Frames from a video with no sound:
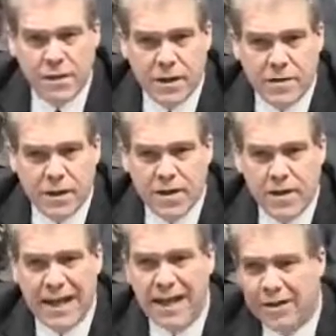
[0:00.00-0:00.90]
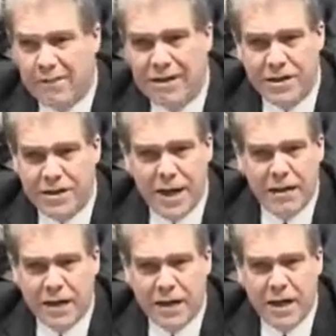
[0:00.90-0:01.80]
especially like in Greenwich
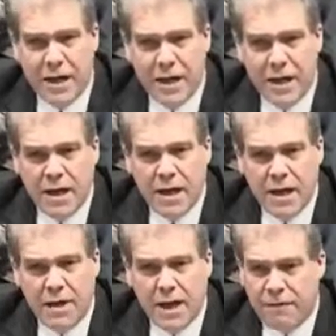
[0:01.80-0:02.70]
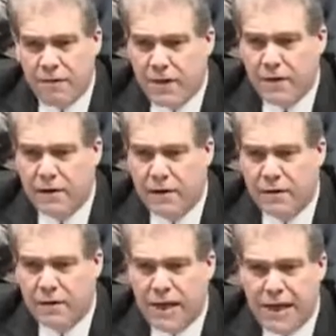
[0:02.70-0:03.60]
County, they feel
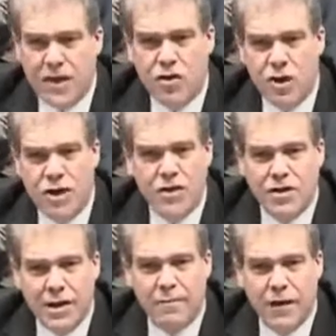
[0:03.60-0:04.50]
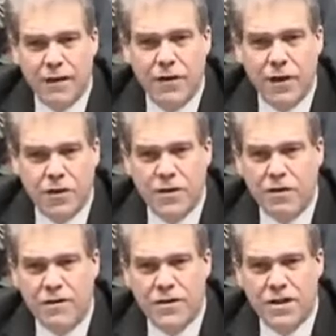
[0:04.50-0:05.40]
that they can charge the same thing for their
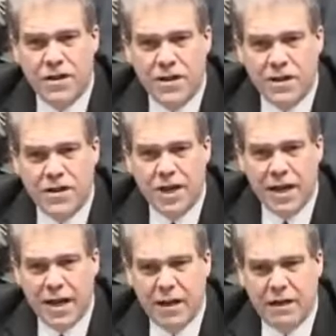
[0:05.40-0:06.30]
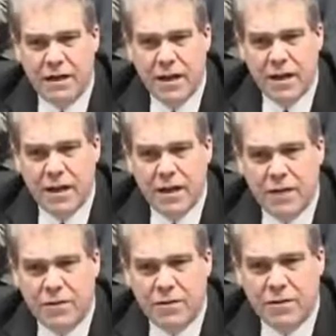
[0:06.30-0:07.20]
services as a GAL
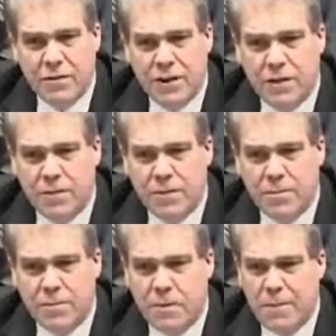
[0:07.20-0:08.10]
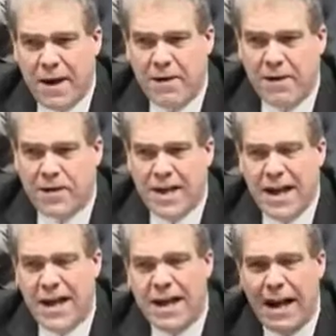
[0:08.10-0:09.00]
to parents.
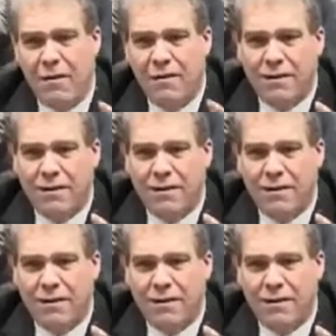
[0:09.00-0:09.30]
Now,